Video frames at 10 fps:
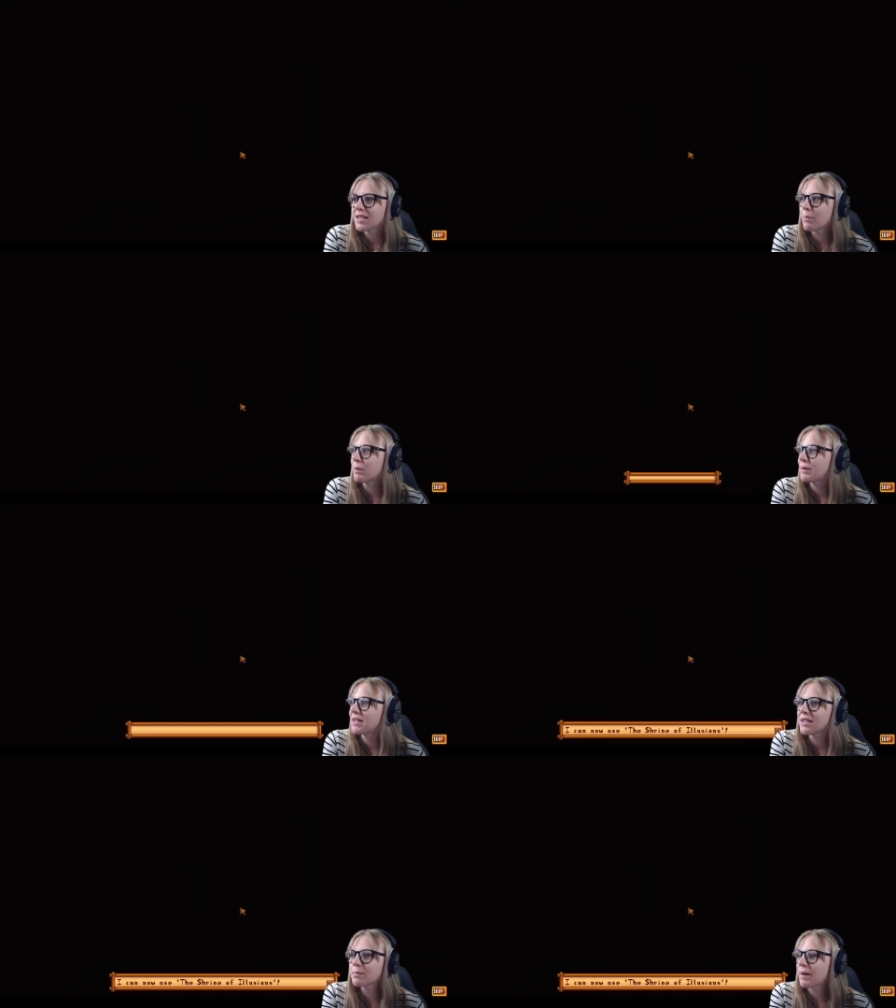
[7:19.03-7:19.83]
Someone
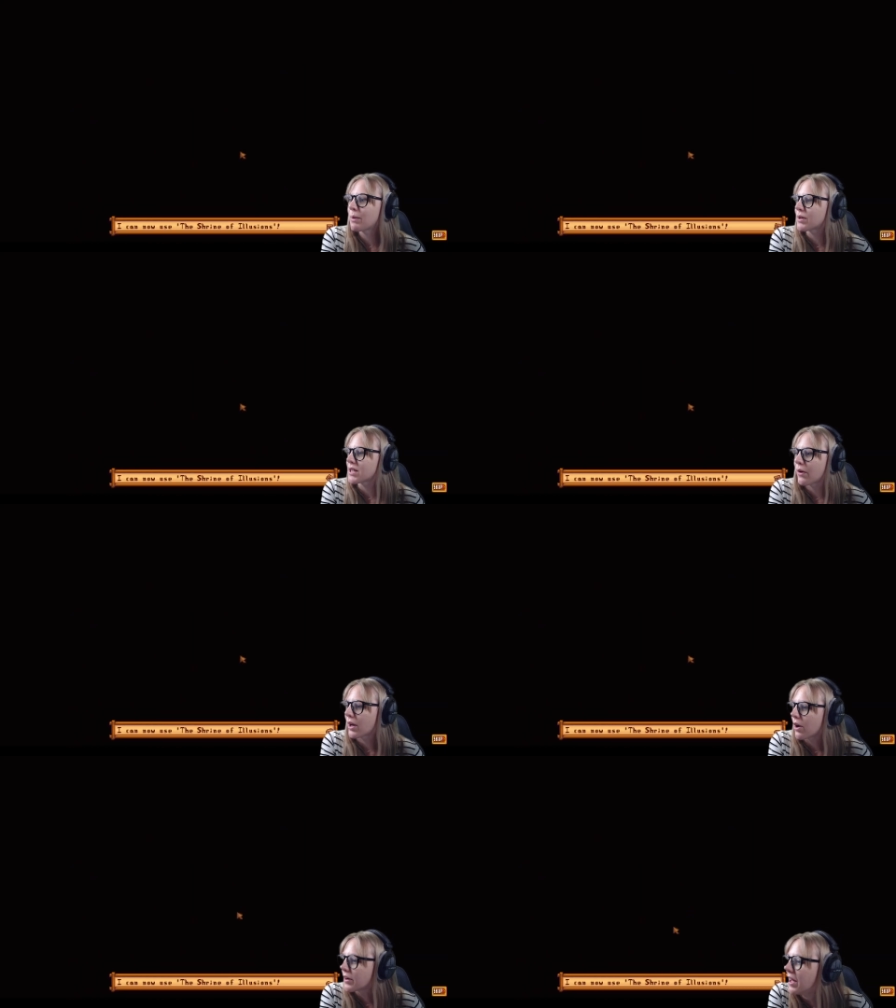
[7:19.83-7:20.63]
please explain what's
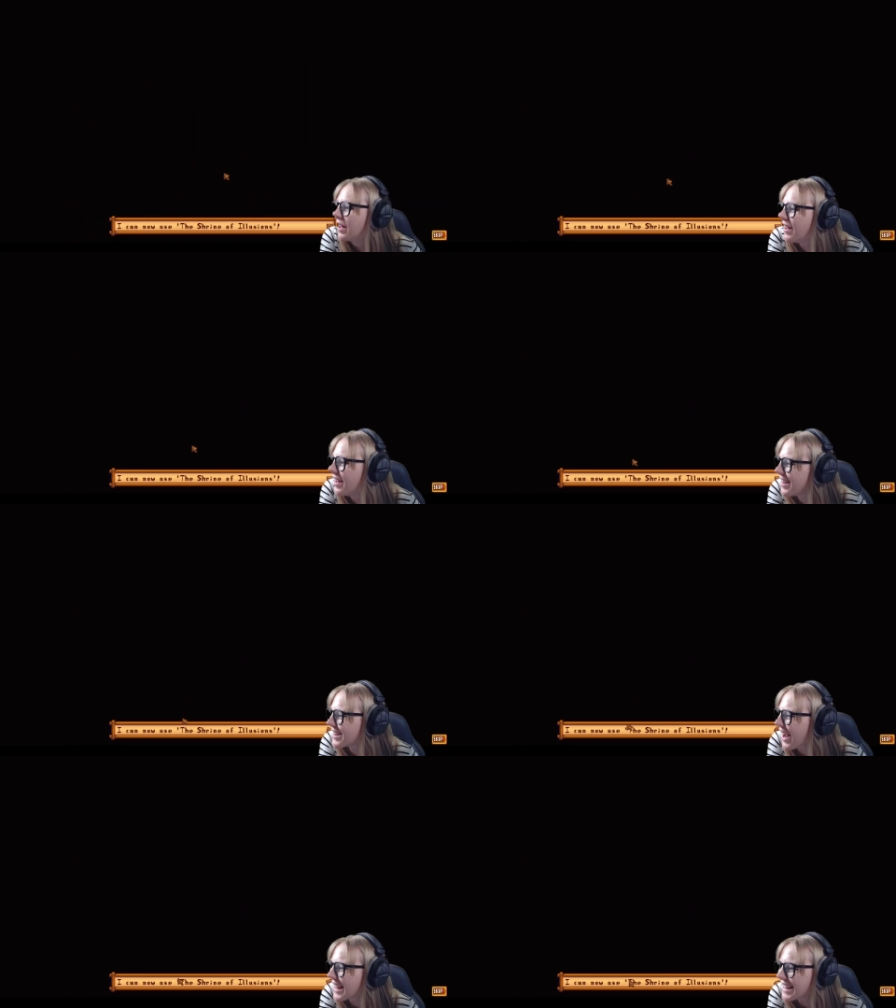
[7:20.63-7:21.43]
going on.
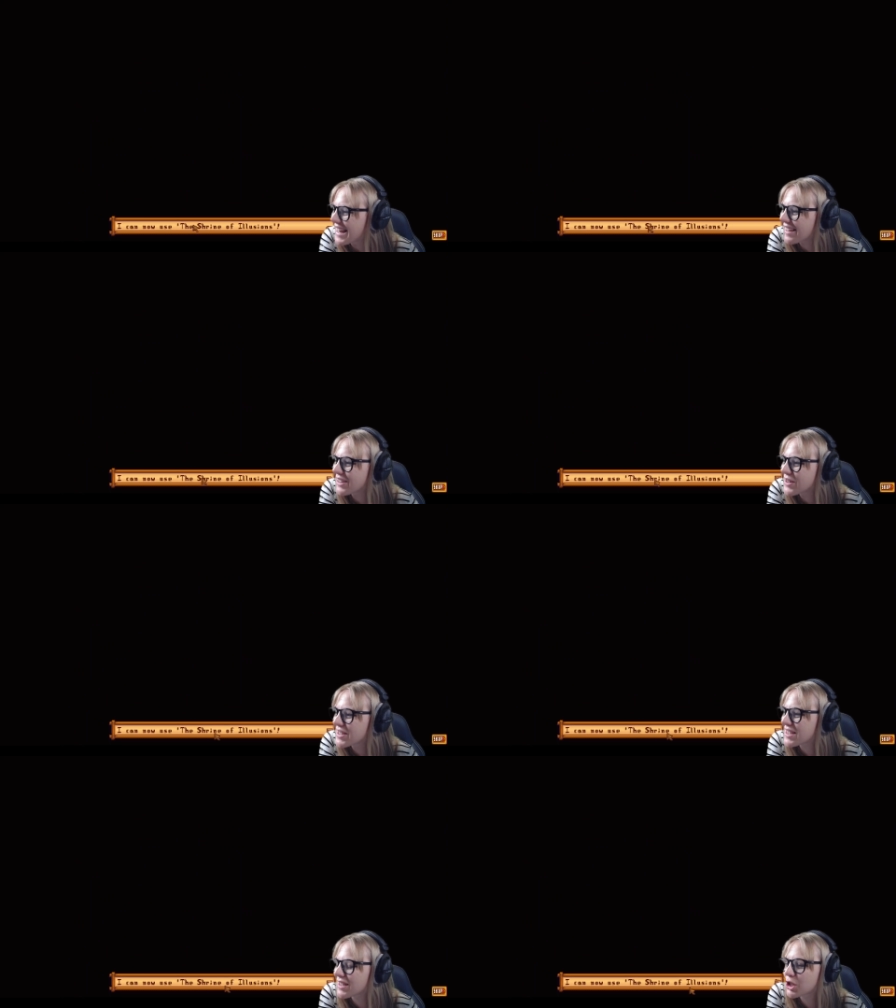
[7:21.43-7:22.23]
I can now
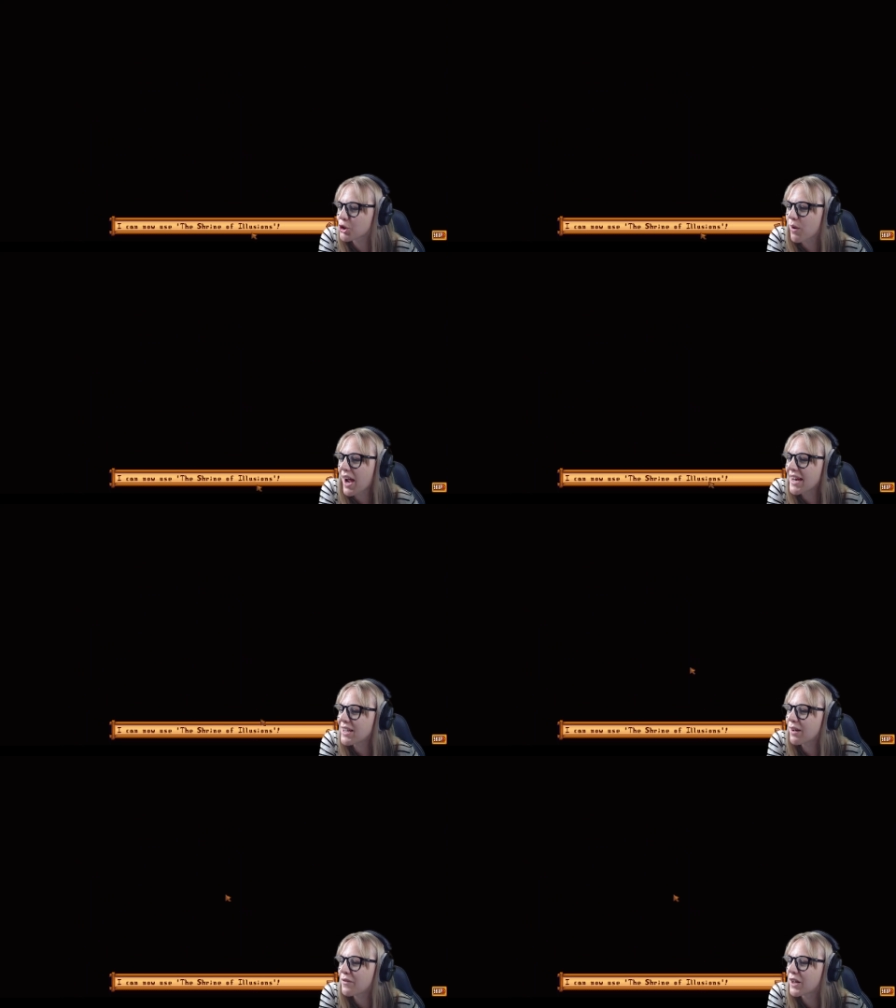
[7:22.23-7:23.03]
use the
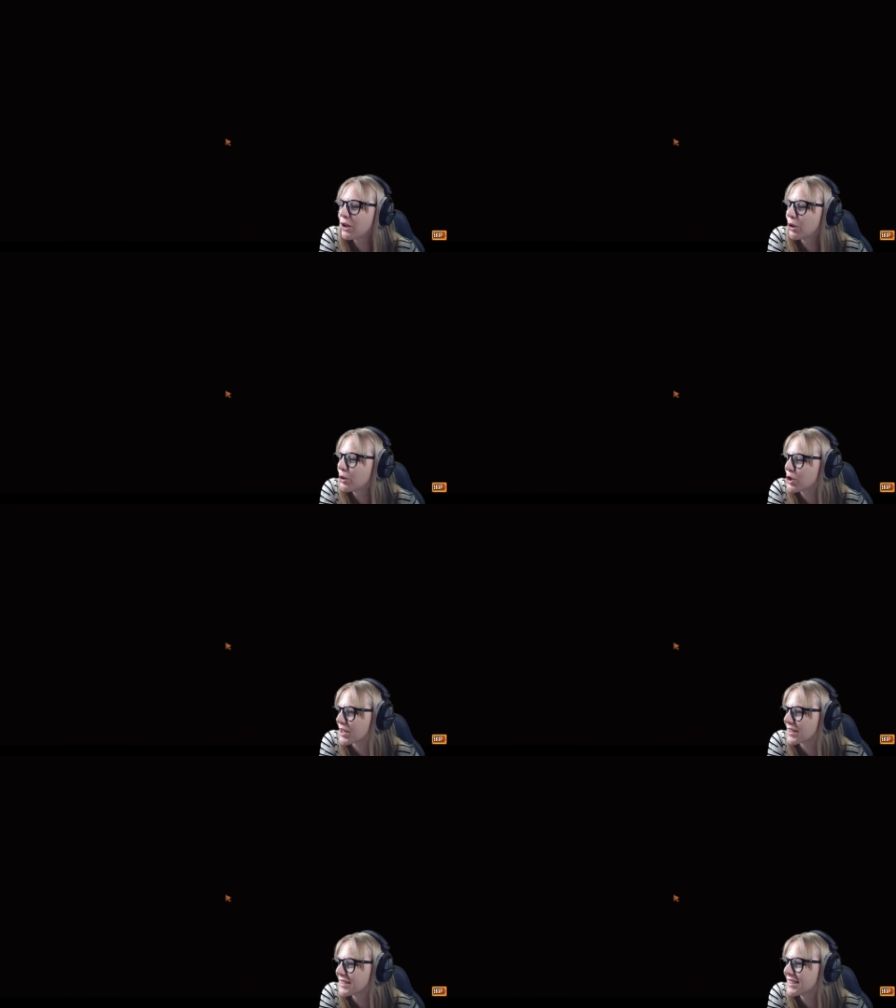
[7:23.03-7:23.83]
Shrine of
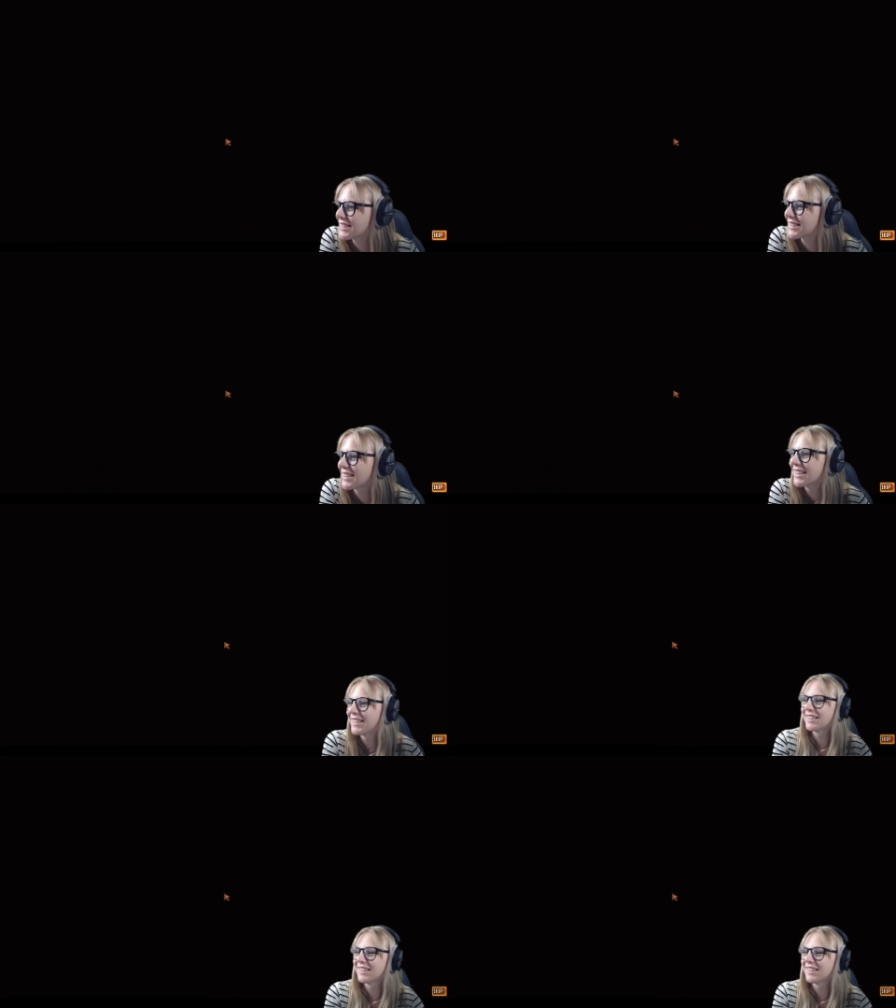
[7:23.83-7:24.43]
Illusions.